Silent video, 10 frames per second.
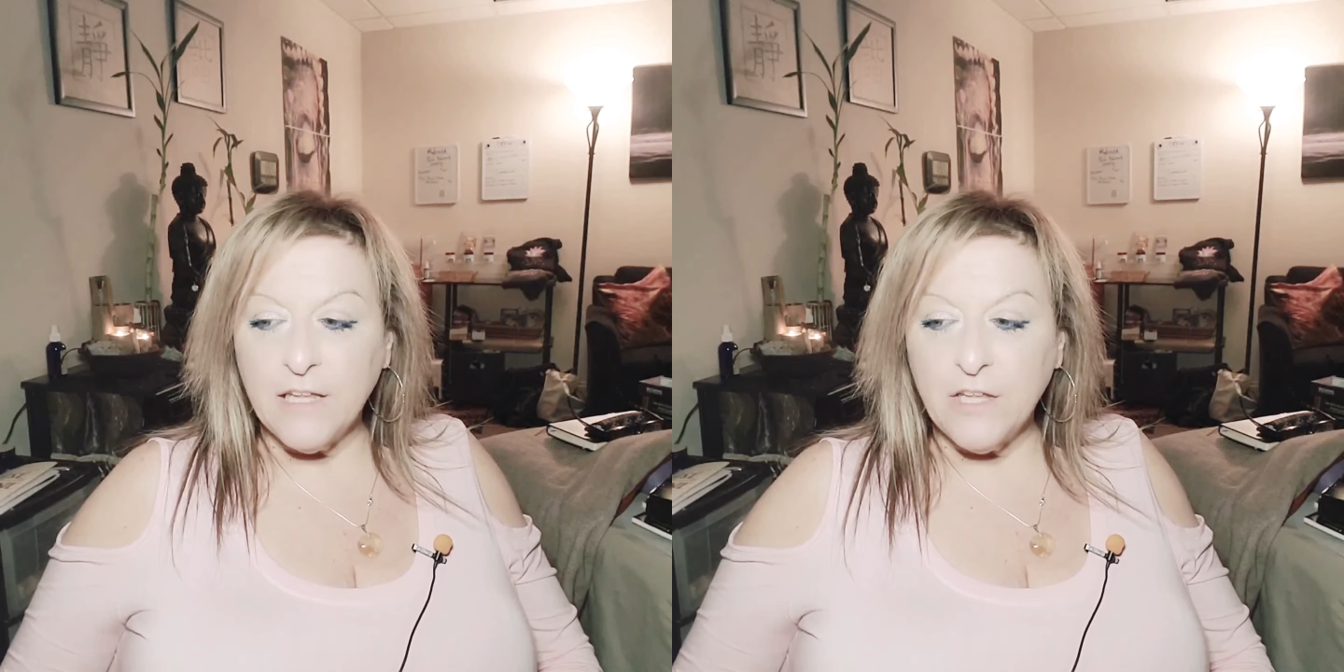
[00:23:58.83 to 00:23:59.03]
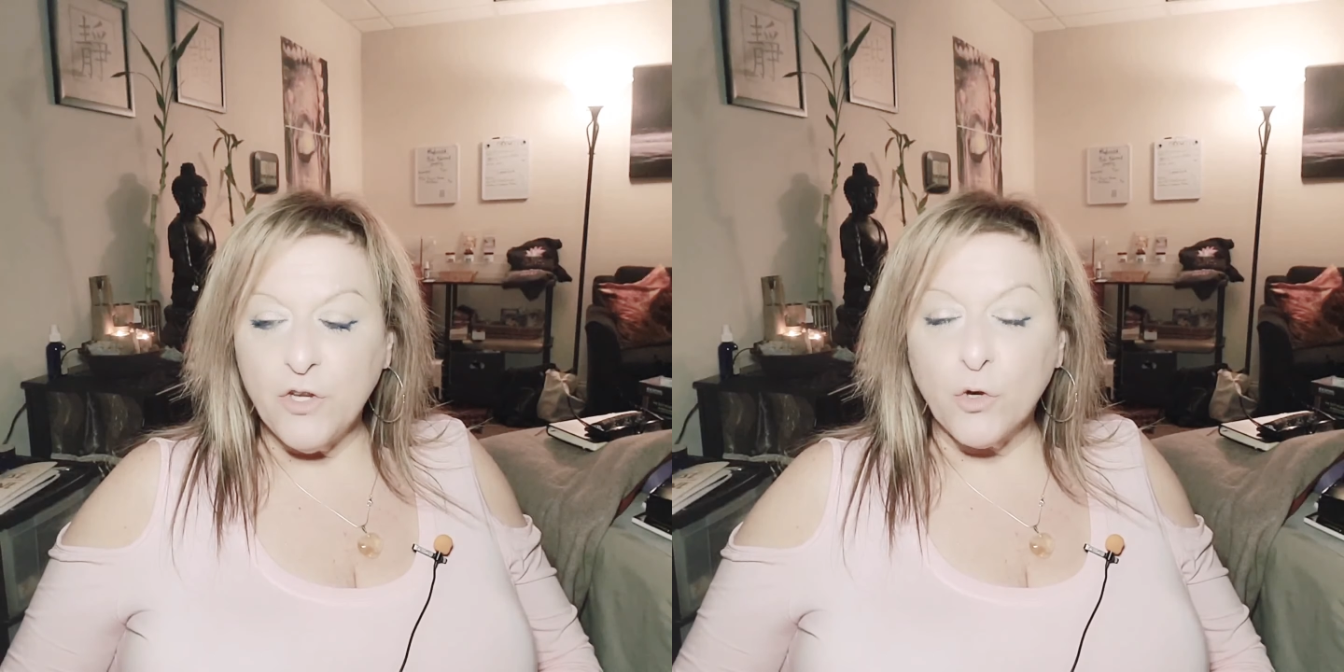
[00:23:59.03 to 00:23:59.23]

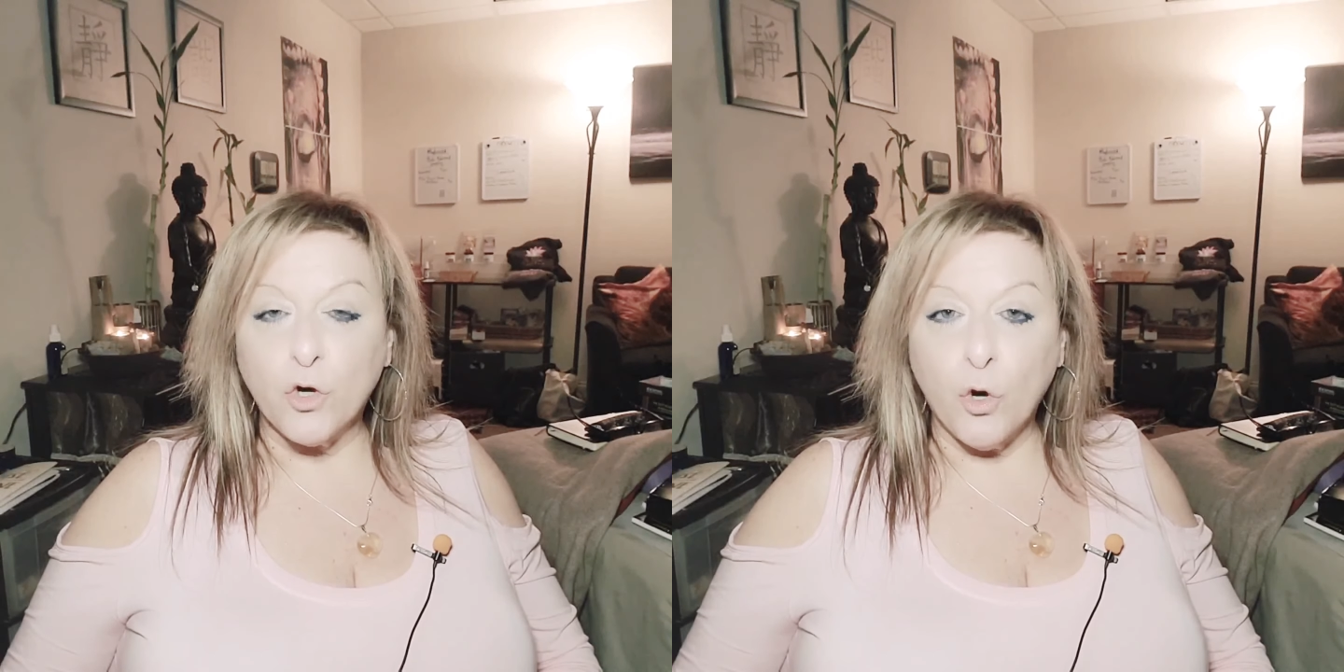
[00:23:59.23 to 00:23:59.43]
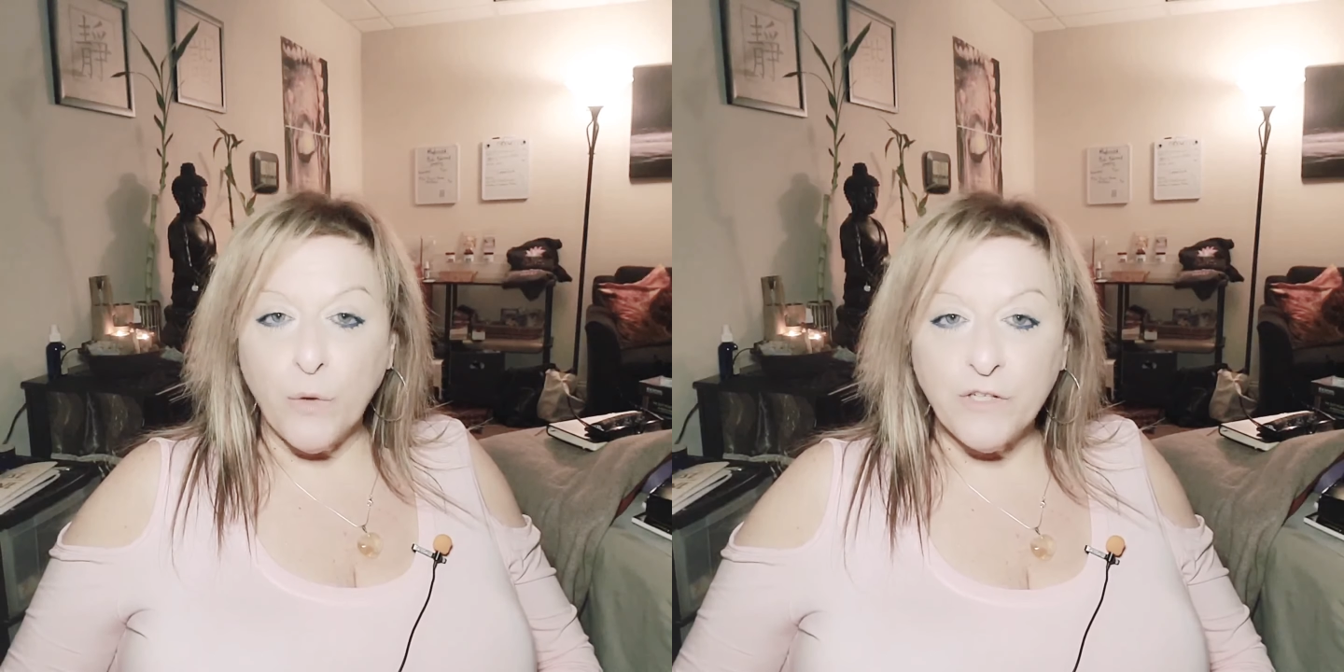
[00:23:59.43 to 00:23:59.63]
you're
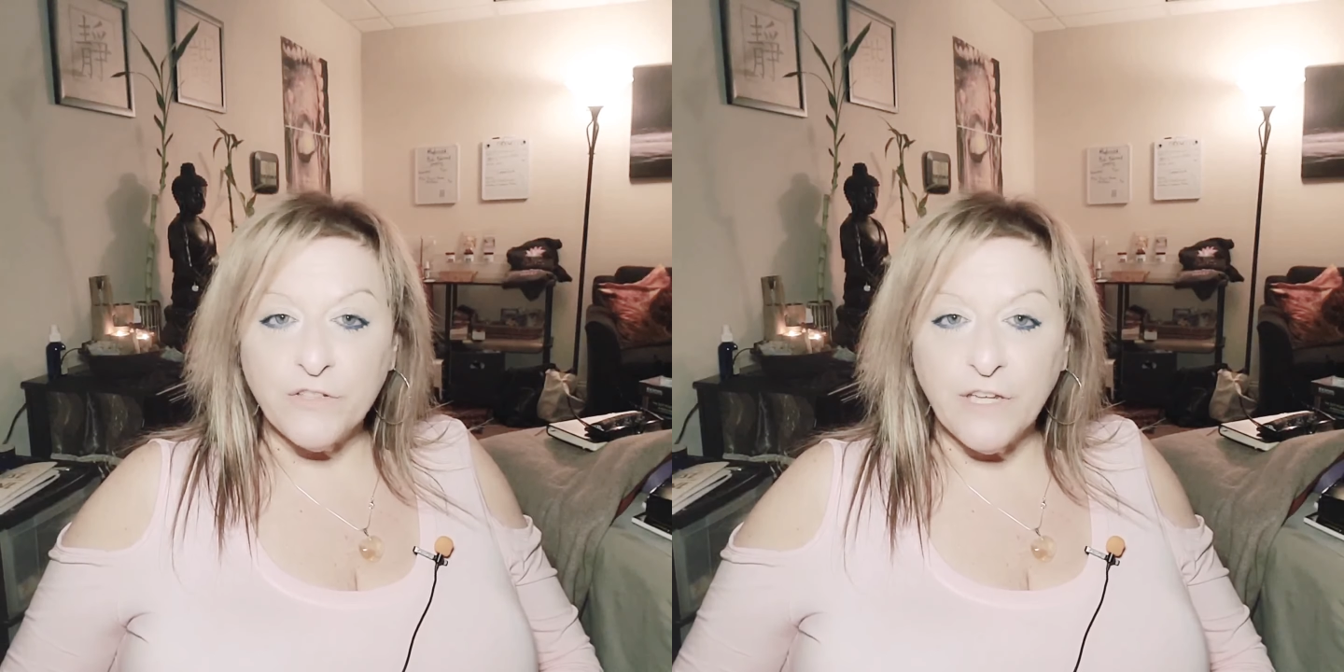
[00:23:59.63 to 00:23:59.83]
going to